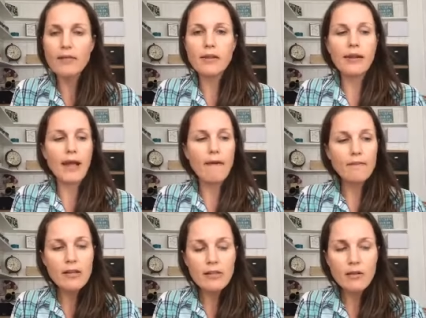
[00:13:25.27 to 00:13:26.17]
Like,
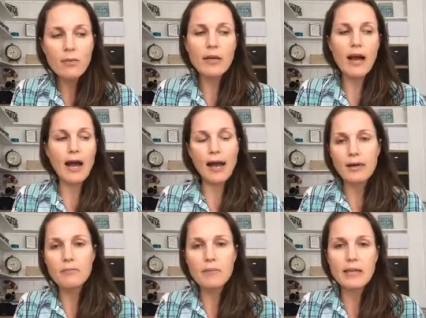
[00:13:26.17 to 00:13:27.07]
everything would kind
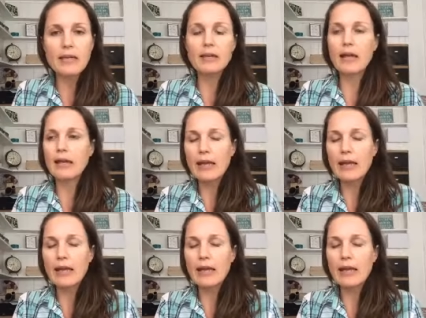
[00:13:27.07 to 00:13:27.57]
of be, like,